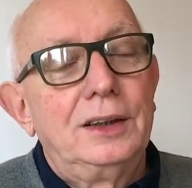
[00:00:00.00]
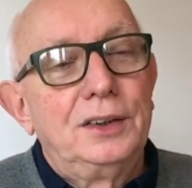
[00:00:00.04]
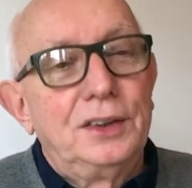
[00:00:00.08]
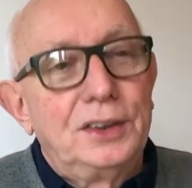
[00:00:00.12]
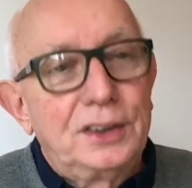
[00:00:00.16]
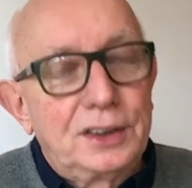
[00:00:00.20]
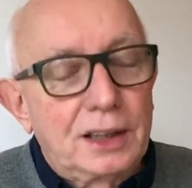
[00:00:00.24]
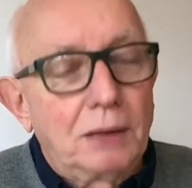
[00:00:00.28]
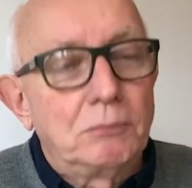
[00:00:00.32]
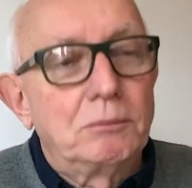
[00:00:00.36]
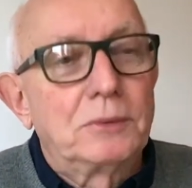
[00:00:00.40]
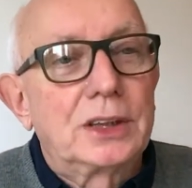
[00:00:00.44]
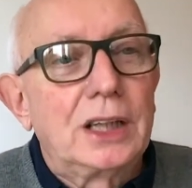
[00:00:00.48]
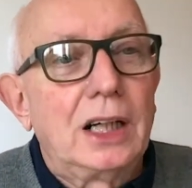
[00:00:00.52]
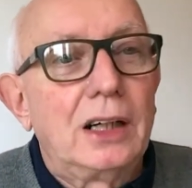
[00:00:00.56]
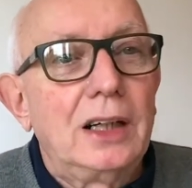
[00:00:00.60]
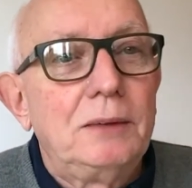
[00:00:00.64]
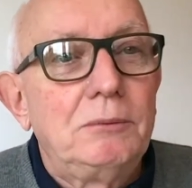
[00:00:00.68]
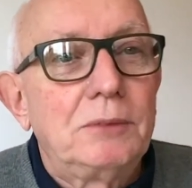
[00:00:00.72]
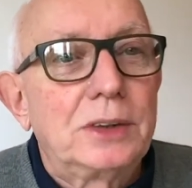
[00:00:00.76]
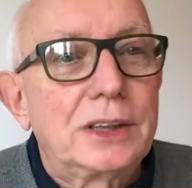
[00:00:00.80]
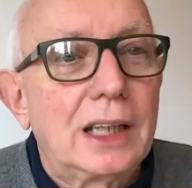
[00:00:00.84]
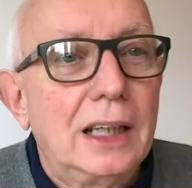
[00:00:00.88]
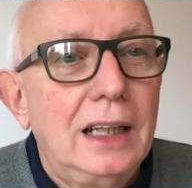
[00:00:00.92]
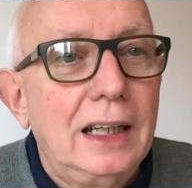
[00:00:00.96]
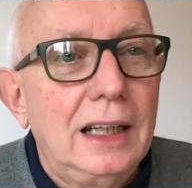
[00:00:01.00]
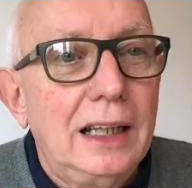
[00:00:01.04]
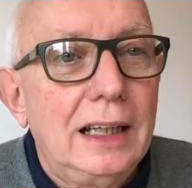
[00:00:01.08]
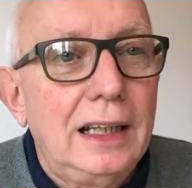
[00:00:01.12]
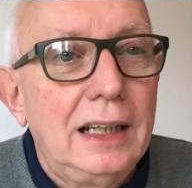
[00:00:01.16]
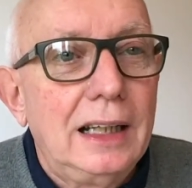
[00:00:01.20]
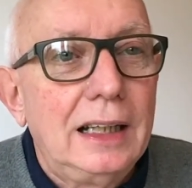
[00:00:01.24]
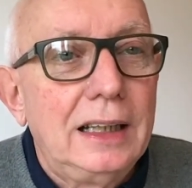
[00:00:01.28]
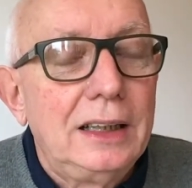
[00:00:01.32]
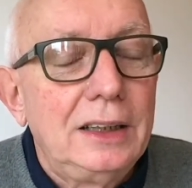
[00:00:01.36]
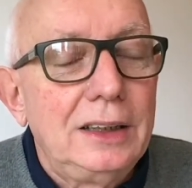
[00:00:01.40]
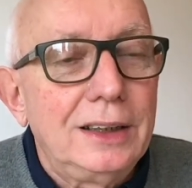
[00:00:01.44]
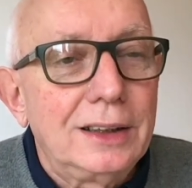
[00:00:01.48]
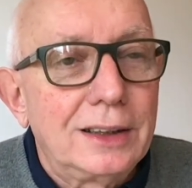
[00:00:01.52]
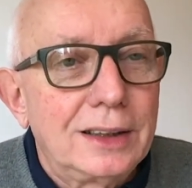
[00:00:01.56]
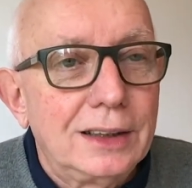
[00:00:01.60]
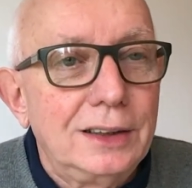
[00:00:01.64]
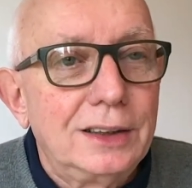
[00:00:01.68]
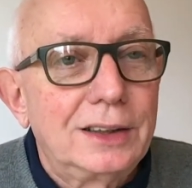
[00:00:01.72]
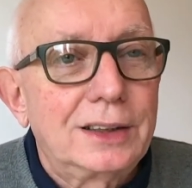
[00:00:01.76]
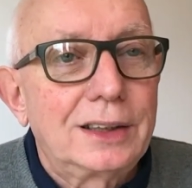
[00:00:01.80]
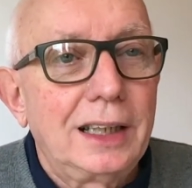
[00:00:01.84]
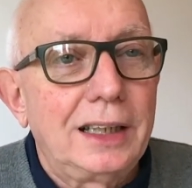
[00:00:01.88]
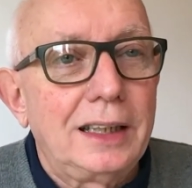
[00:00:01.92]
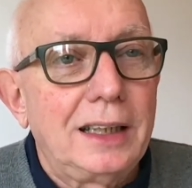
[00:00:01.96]
Sometimes you can
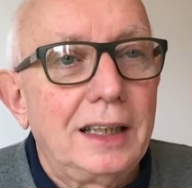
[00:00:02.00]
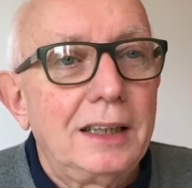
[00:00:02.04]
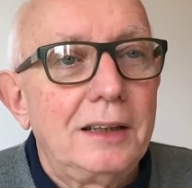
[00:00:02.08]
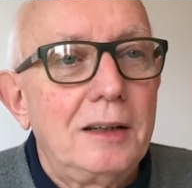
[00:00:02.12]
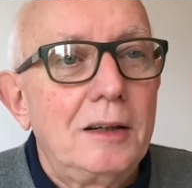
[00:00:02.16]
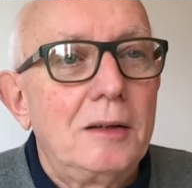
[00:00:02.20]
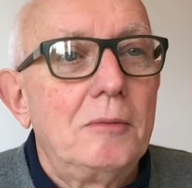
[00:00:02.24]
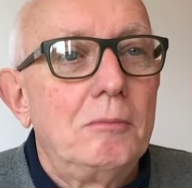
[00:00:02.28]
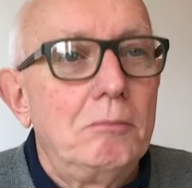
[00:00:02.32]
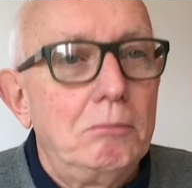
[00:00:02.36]
see it,